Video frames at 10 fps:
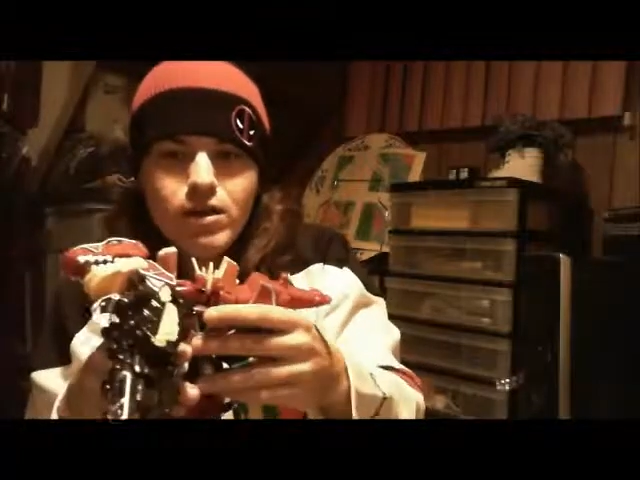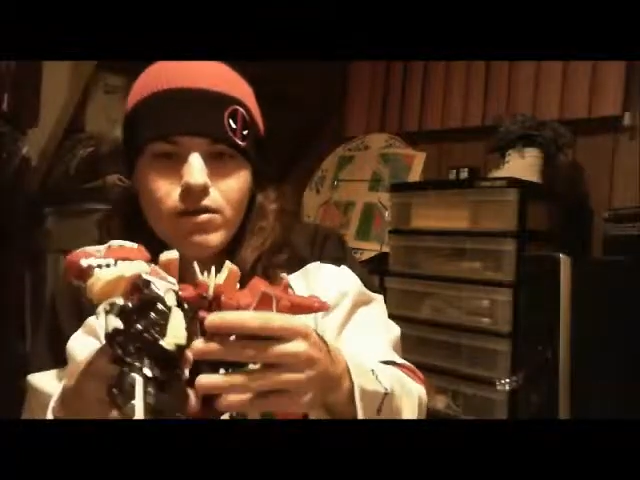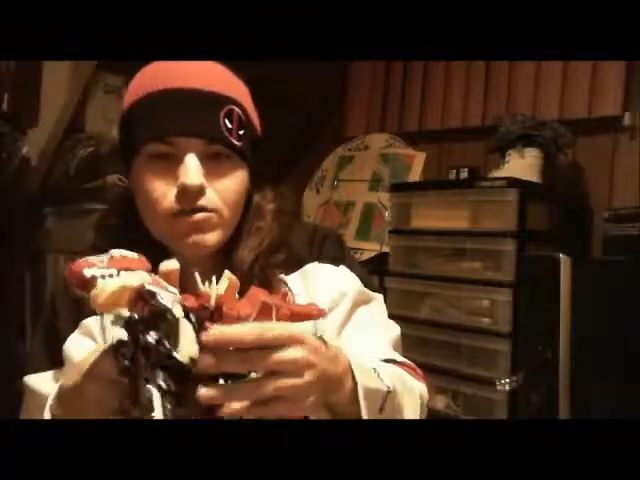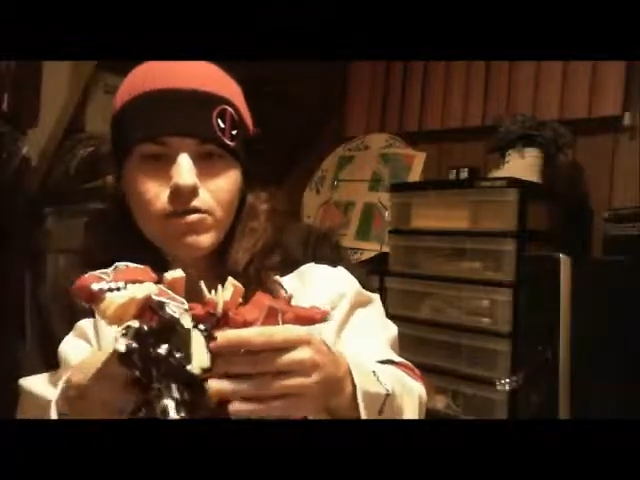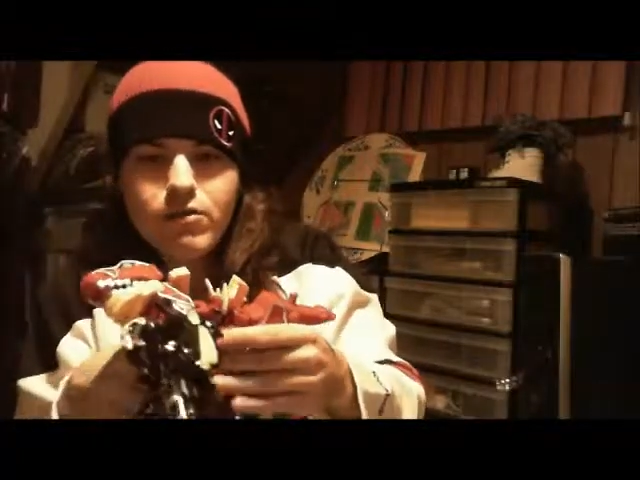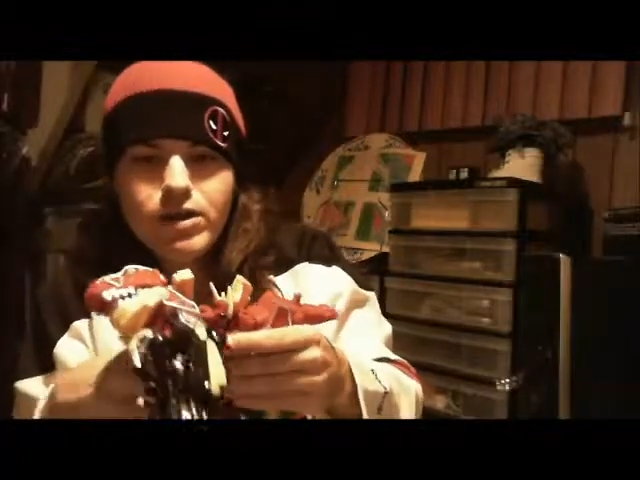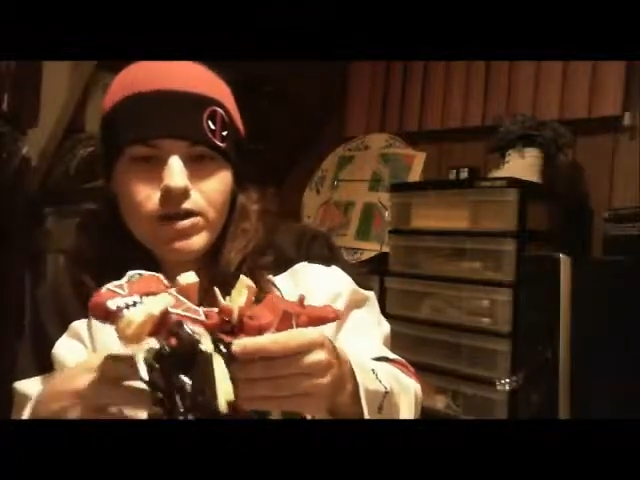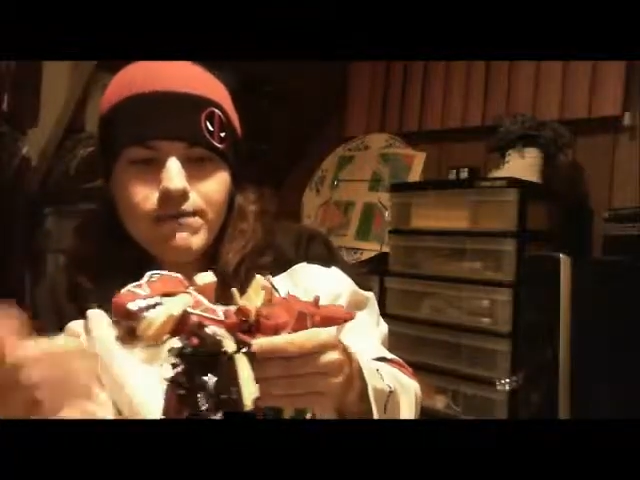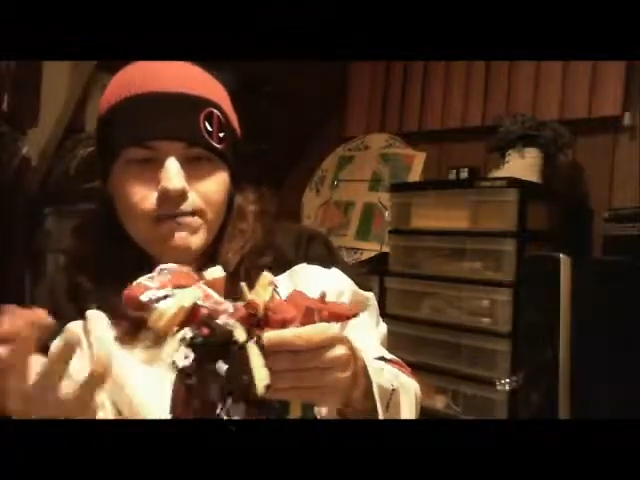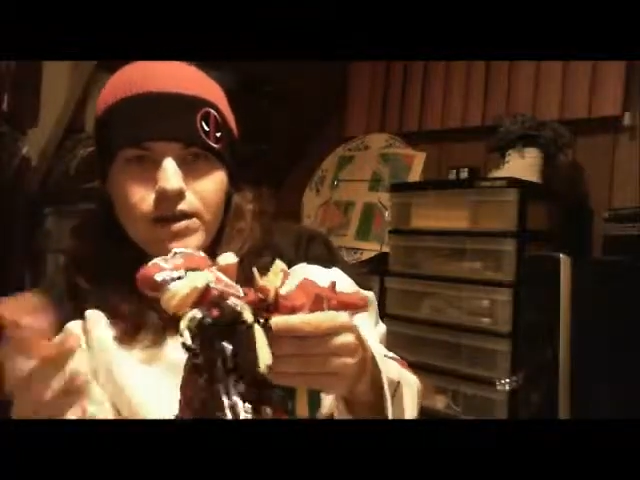So it
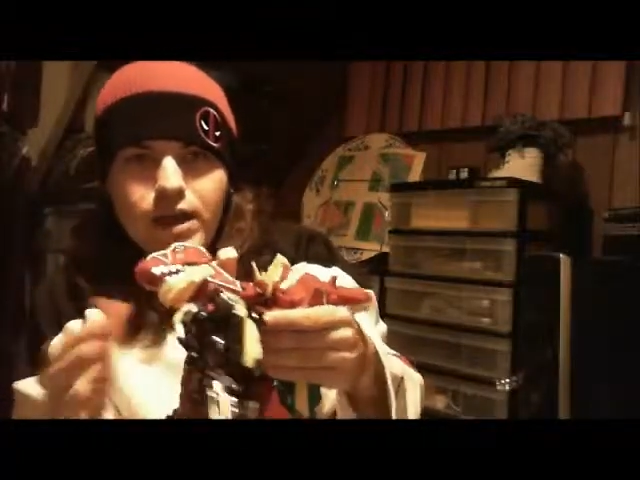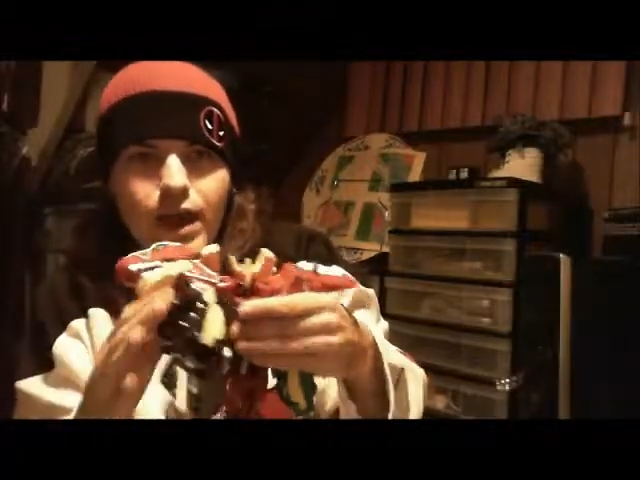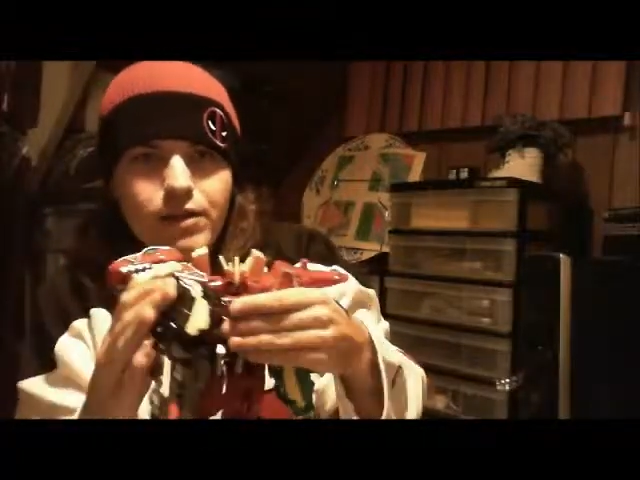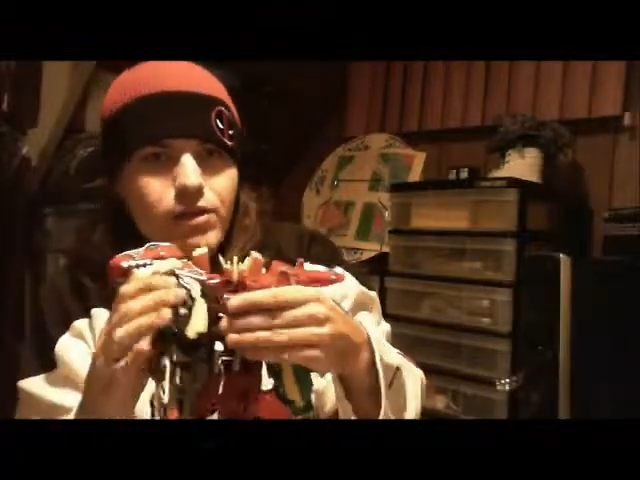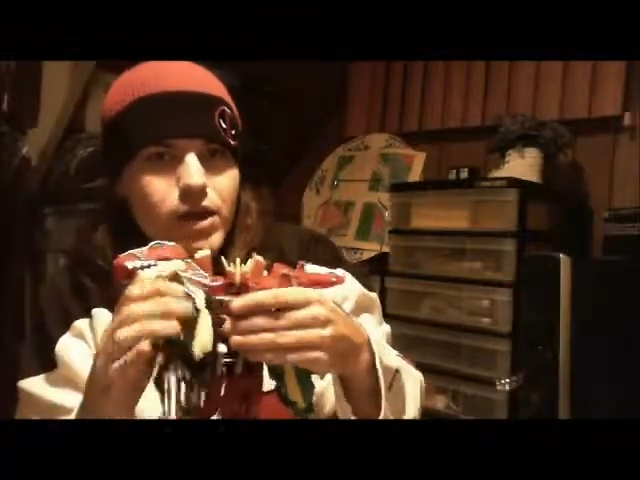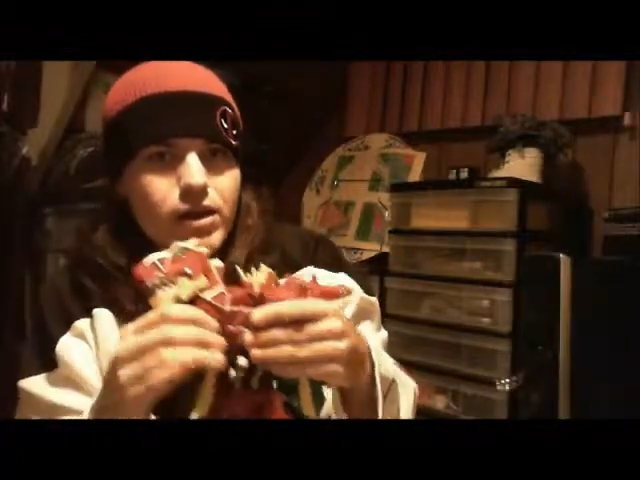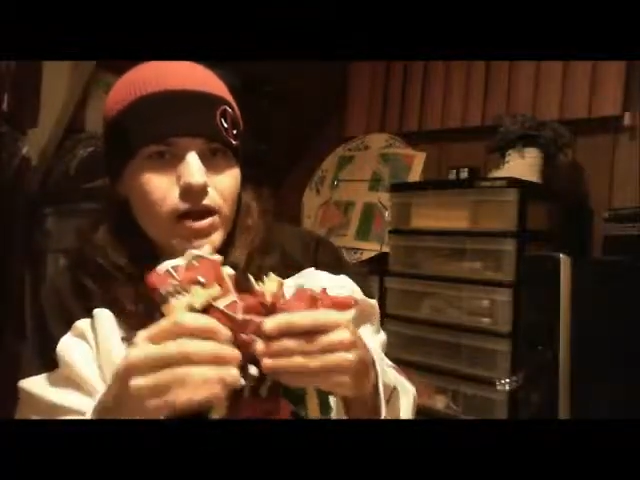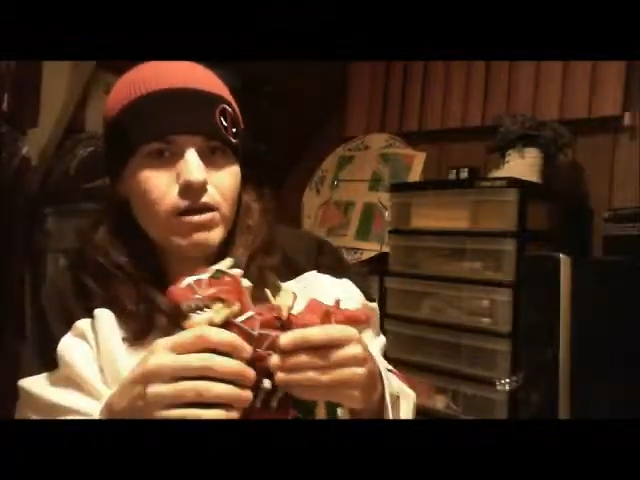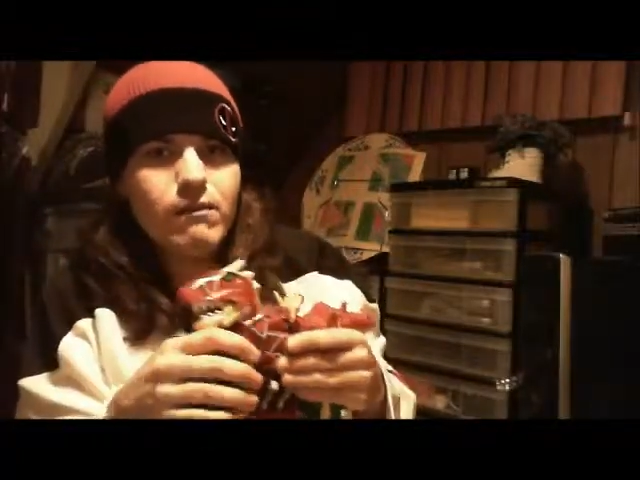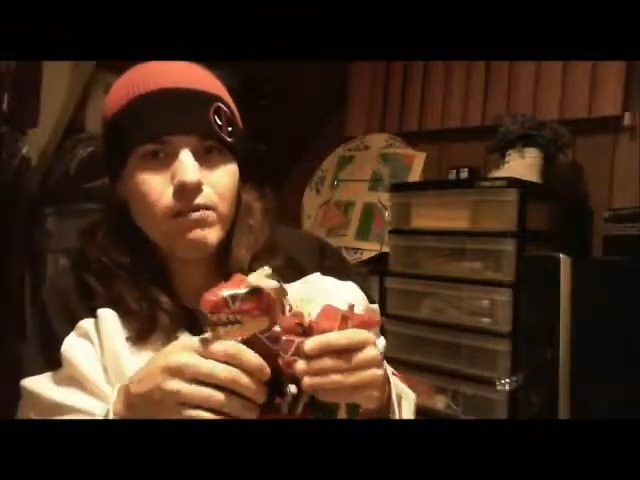definitely adds that
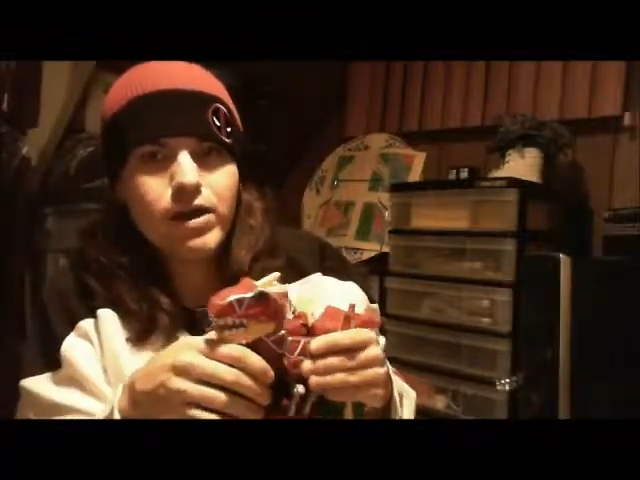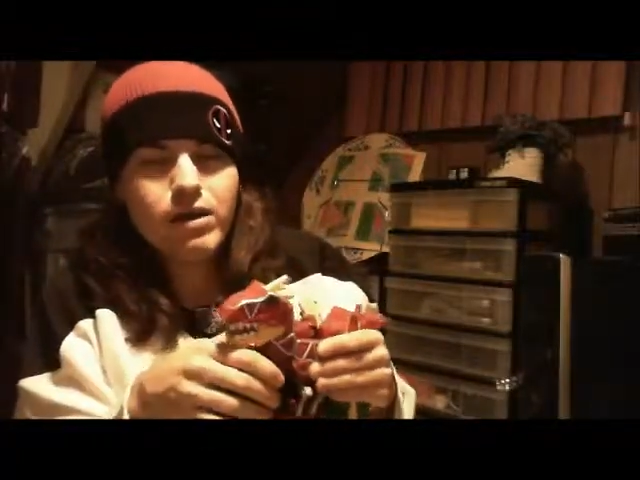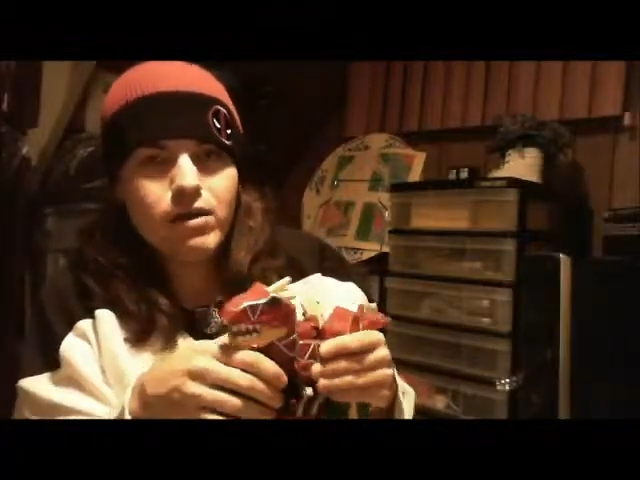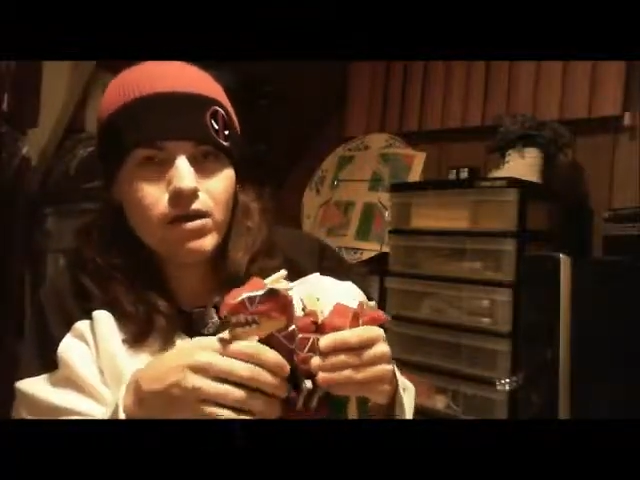kind of like